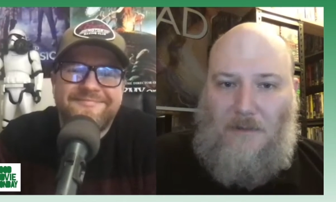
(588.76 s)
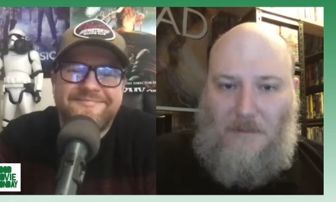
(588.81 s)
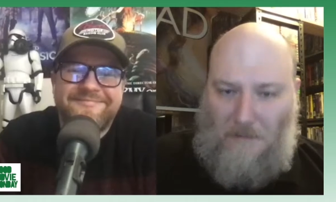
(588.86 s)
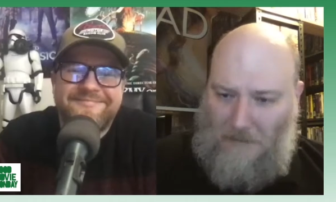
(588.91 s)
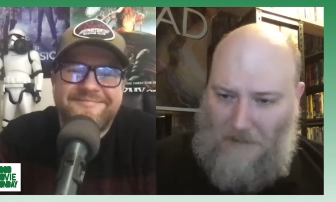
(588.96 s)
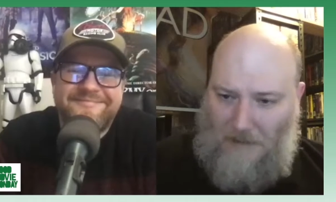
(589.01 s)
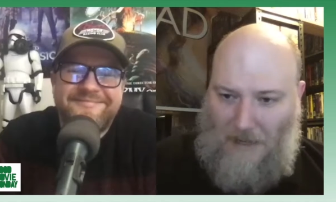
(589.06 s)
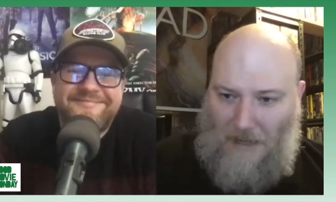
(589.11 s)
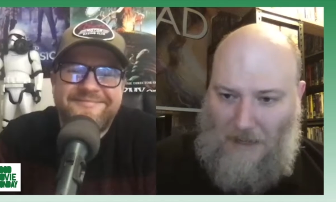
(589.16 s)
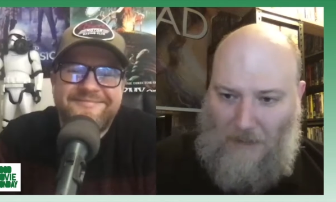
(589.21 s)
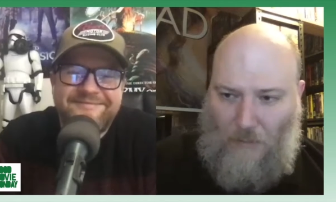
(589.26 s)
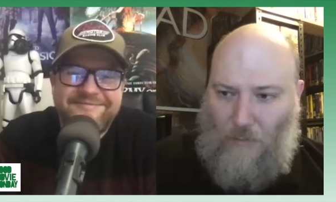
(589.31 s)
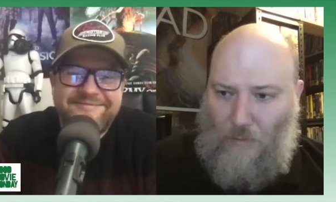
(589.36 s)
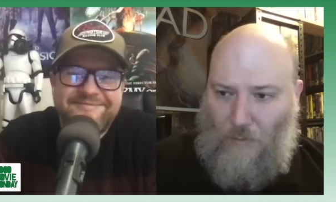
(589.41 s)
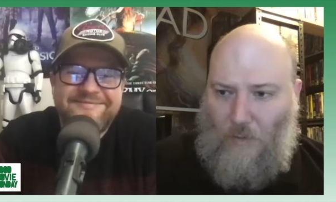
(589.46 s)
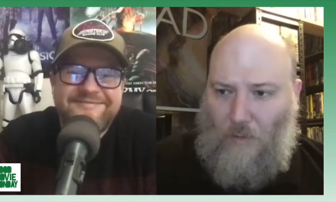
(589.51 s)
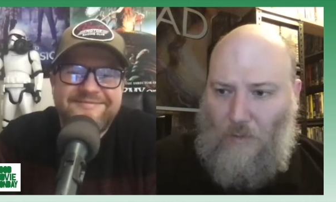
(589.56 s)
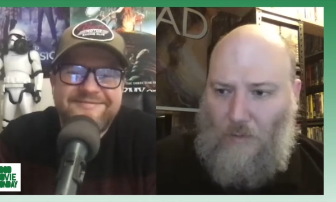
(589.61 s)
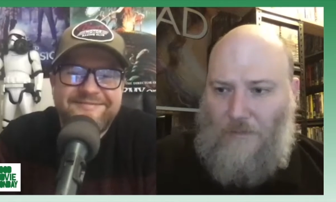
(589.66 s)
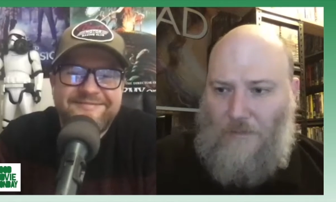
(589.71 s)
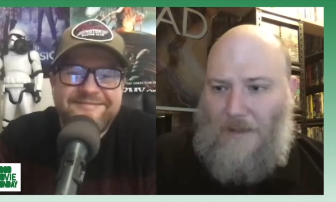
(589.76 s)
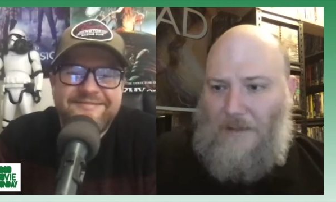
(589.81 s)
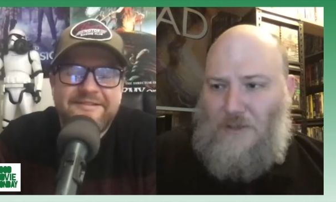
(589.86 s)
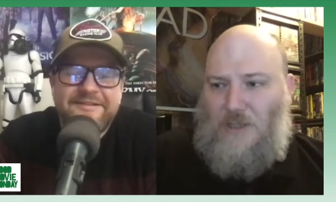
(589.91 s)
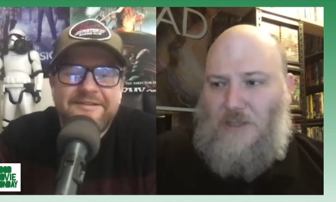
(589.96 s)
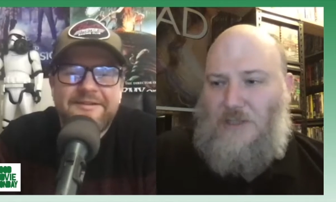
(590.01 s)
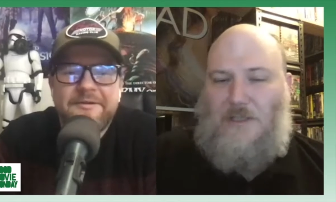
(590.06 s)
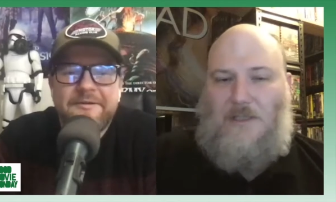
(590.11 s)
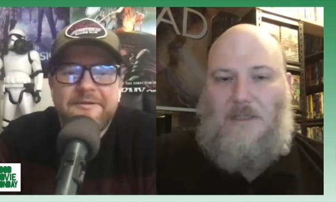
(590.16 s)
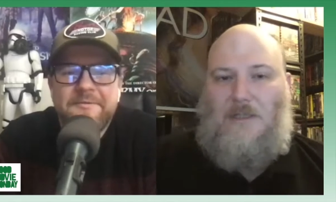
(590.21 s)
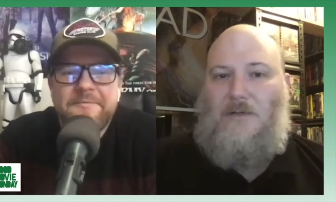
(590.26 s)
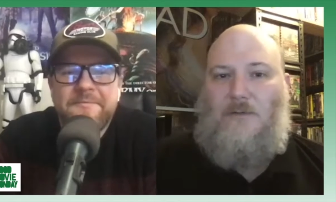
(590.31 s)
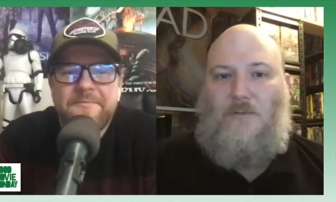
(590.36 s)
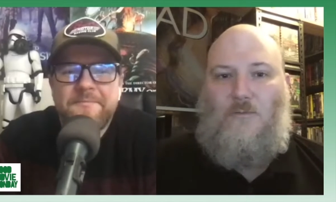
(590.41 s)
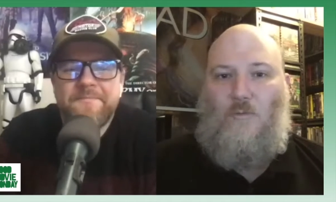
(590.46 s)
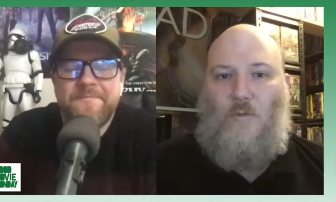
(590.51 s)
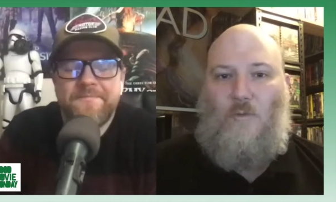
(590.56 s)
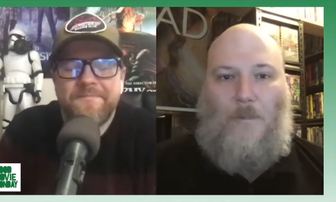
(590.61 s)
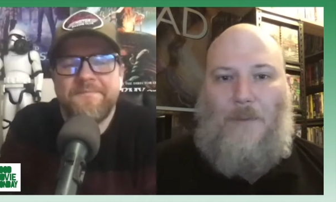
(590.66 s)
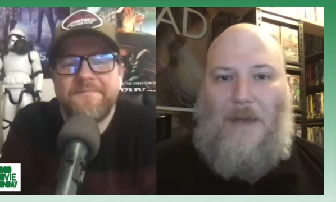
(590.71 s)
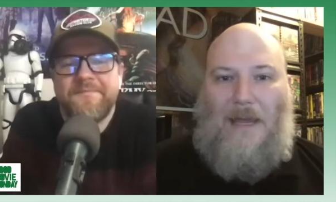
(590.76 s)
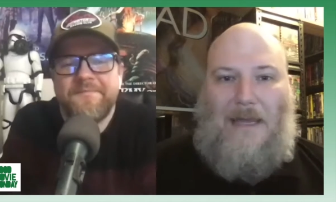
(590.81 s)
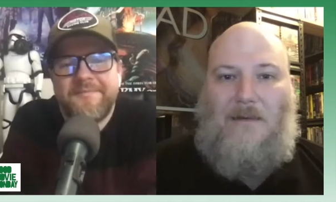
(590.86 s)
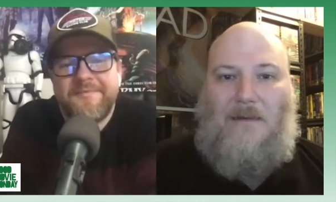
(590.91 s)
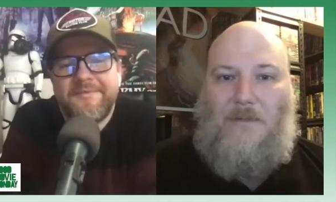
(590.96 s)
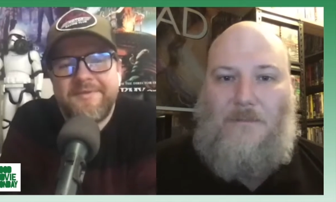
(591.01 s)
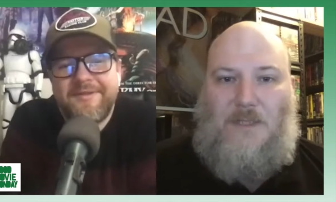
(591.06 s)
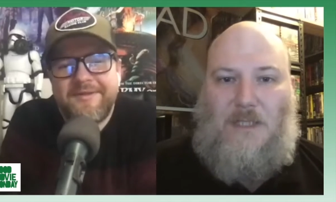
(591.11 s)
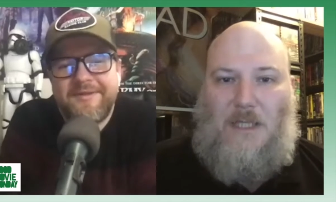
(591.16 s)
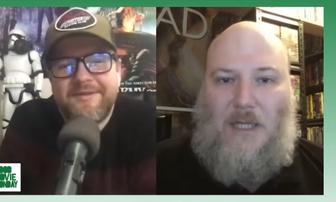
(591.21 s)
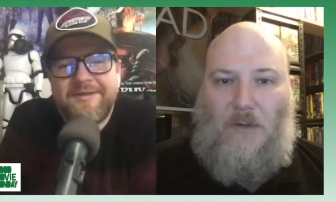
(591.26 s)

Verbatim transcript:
Speaker 1: or, or, repeat themselves